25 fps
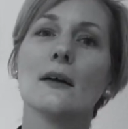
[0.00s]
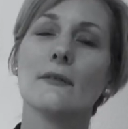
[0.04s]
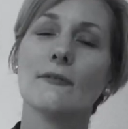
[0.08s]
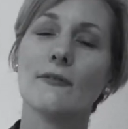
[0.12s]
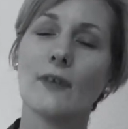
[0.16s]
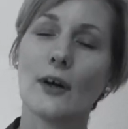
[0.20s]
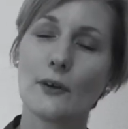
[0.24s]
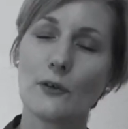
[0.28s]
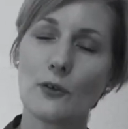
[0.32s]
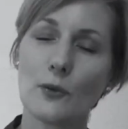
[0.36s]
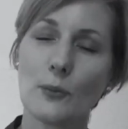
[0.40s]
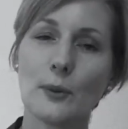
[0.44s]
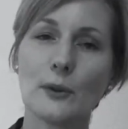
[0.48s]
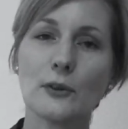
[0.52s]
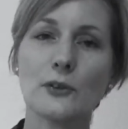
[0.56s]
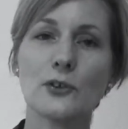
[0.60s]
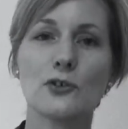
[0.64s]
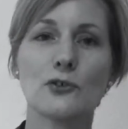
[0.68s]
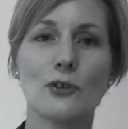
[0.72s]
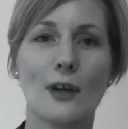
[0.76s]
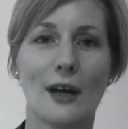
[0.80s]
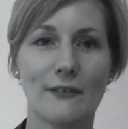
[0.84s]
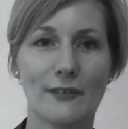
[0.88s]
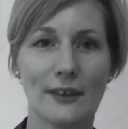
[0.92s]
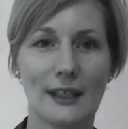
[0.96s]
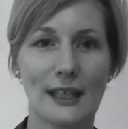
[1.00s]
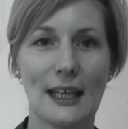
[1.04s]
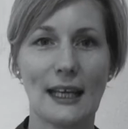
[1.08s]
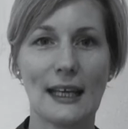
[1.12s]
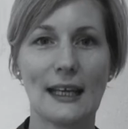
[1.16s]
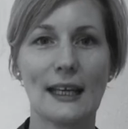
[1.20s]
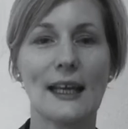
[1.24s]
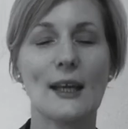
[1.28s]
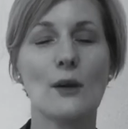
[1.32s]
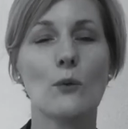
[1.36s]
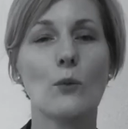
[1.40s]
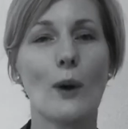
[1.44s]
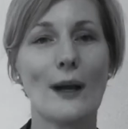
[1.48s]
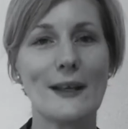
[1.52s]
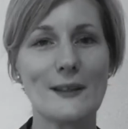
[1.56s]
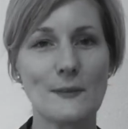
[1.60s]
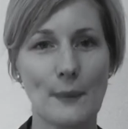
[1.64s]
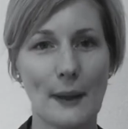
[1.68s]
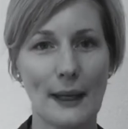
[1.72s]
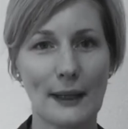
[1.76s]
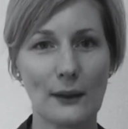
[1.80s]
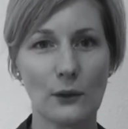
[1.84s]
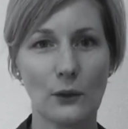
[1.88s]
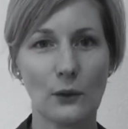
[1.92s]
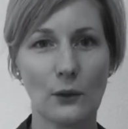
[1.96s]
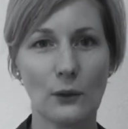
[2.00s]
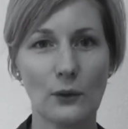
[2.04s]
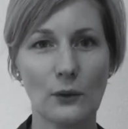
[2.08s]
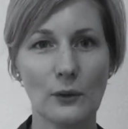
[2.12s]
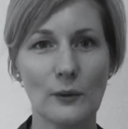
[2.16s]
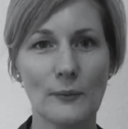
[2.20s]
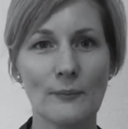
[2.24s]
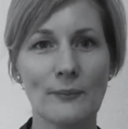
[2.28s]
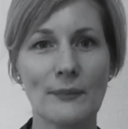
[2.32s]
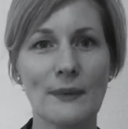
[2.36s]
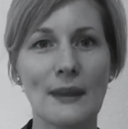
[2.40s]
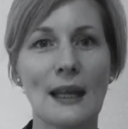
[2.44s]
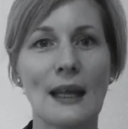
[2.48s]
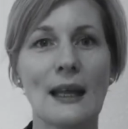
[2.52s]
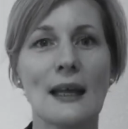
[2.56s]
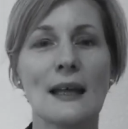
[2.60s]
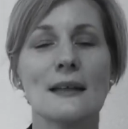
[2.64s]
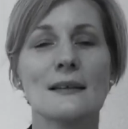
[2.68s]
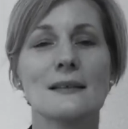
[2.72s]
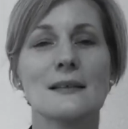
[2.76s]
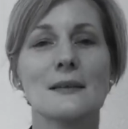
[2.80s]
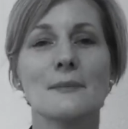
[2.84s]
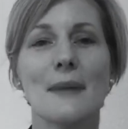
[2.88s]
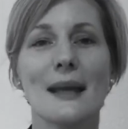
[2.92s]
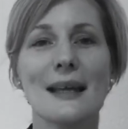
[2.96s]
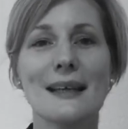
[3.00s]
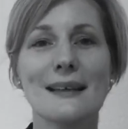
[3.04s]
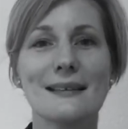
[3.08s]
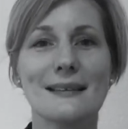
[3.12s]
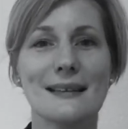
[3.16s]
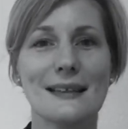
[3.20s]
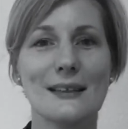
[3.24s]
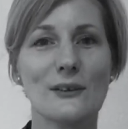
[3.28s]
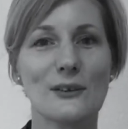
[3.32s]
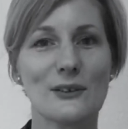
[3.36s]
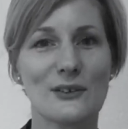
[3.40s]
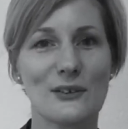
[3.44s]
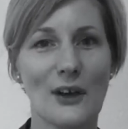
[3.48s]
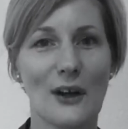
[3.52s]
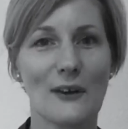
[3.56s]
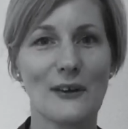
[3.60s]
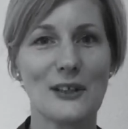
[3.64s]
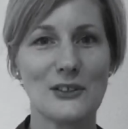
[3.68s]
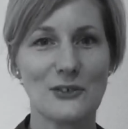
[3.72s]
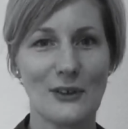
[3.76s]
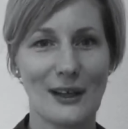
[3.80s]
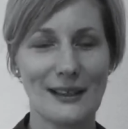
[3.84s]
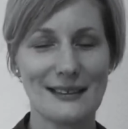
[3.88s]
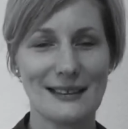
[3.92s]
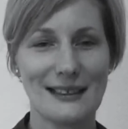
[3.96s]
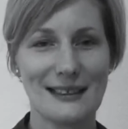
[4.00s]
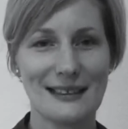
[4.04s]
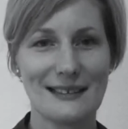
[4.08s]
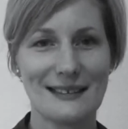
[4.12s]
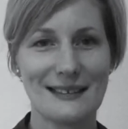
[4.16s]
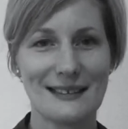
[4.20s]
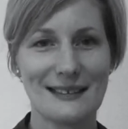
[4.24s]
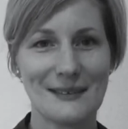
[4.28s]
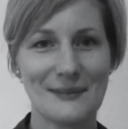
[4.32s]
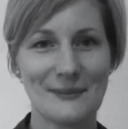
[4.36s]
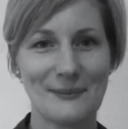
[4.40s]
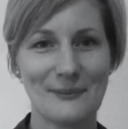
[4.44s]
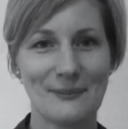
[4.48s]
vulnerable to trafficking in West Bengal to make Secret Sari dresses,